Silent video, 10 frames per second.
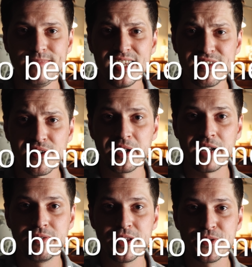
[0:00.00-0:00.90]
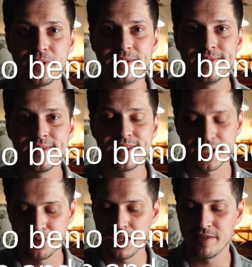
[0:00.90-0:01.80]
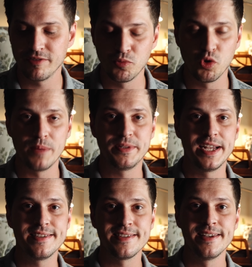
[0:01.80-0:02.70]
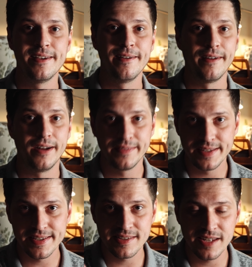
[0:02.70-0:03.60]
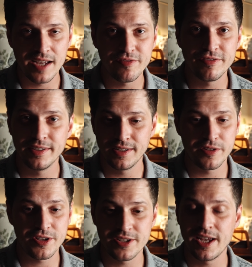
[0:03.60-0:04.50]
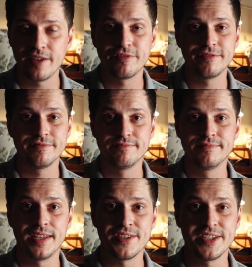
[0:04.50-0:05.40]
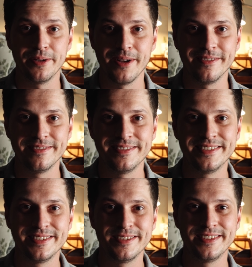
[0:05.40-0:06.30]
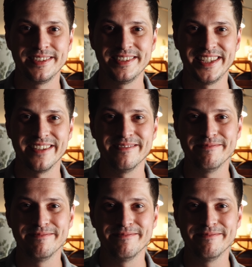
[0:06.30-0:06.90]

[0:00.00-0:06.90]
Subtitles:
that's all I got for this one. Stick around for more updates on this stuff and other stuff. I'll see you around. See ya.